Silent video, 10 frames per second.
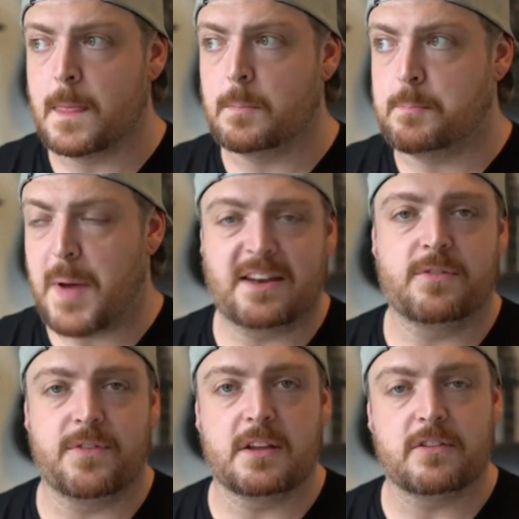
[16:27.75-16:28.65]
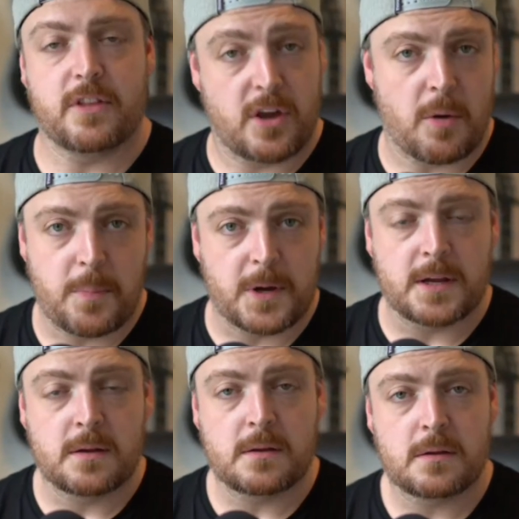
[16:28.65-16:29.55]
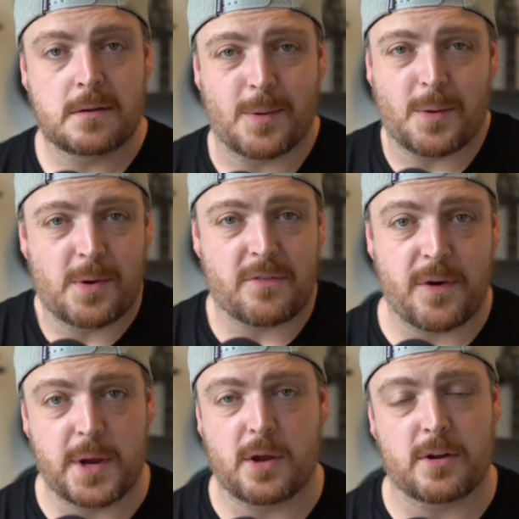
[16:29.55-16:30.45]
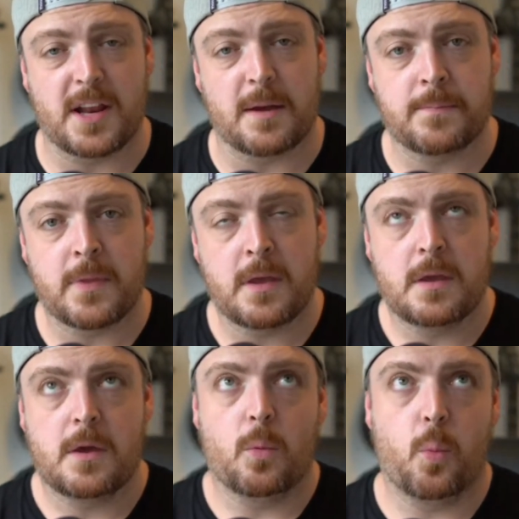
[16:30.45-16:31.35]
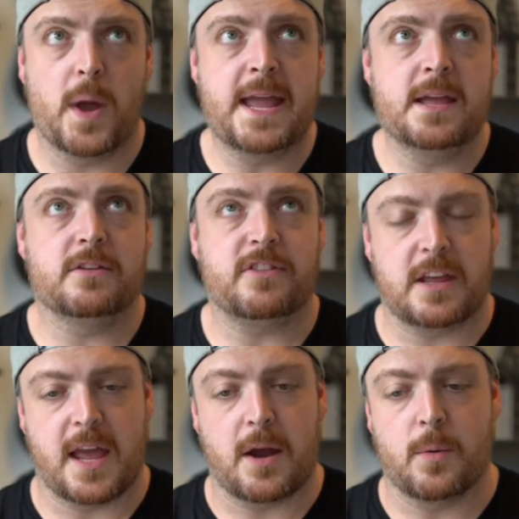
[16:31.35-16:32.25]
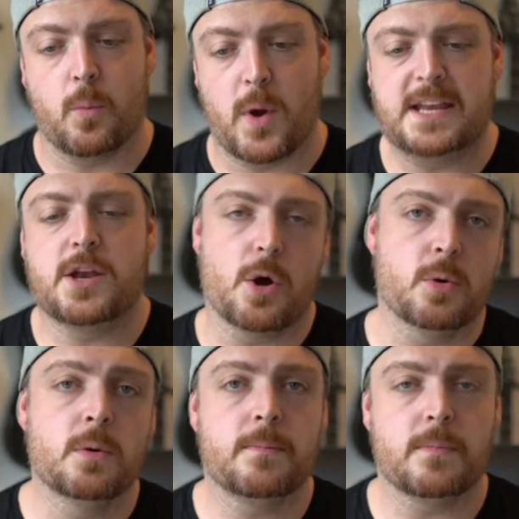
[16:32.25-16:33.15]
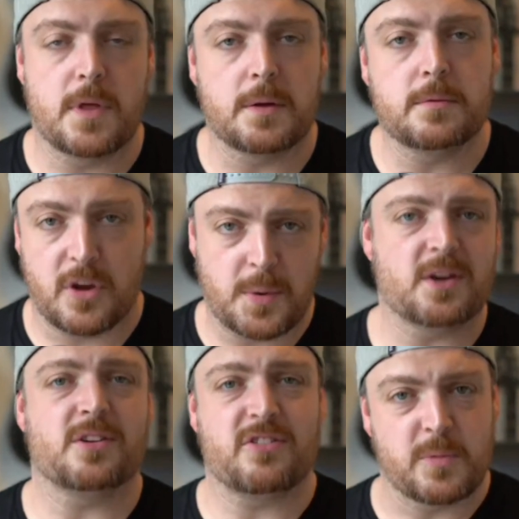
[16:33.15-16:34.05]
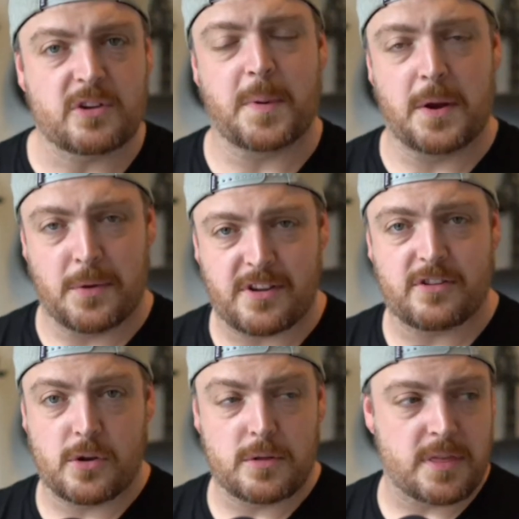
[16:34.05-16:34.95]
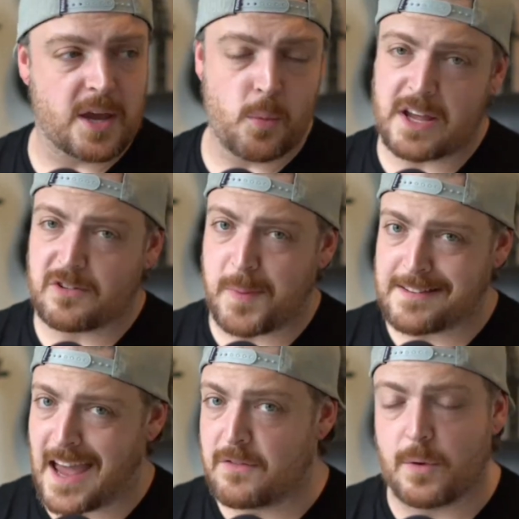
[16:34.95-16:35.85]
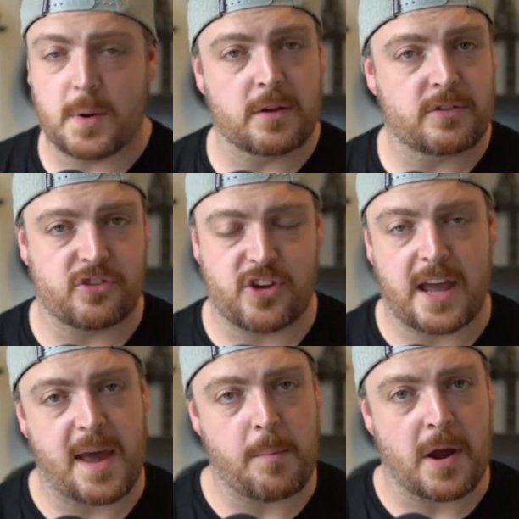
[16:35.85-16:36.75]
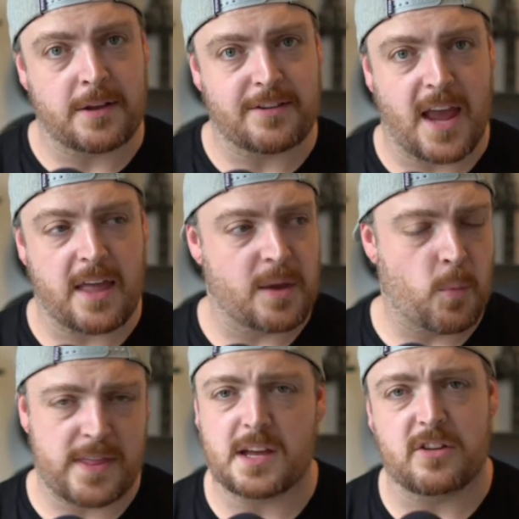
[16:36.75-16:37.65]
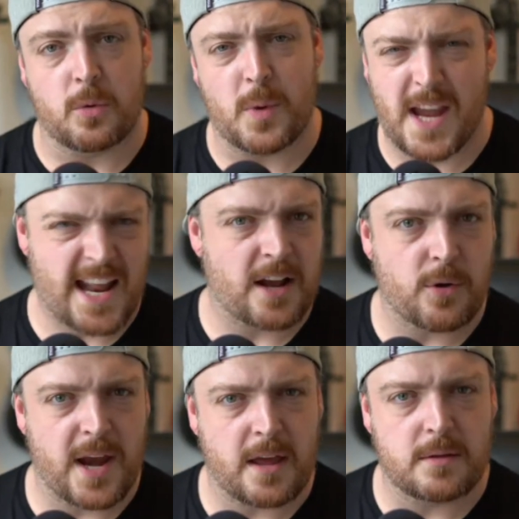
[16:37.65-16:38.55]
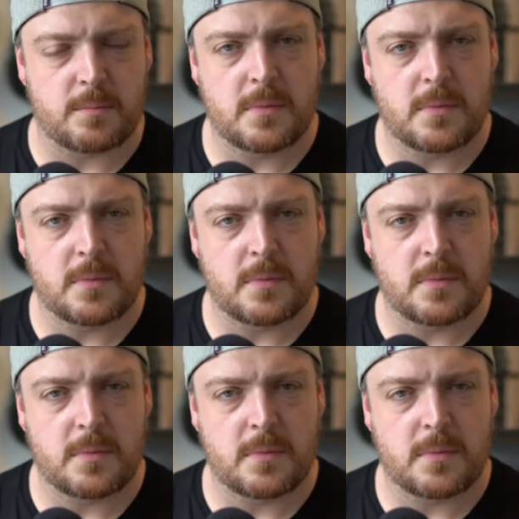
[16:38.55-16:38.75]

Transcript: benefits the company. We're not very good at it. We sit there and we know that doing customer experience is a good thing, and we expect everyone else to share that mindset. And then when they don't, we get angry at them.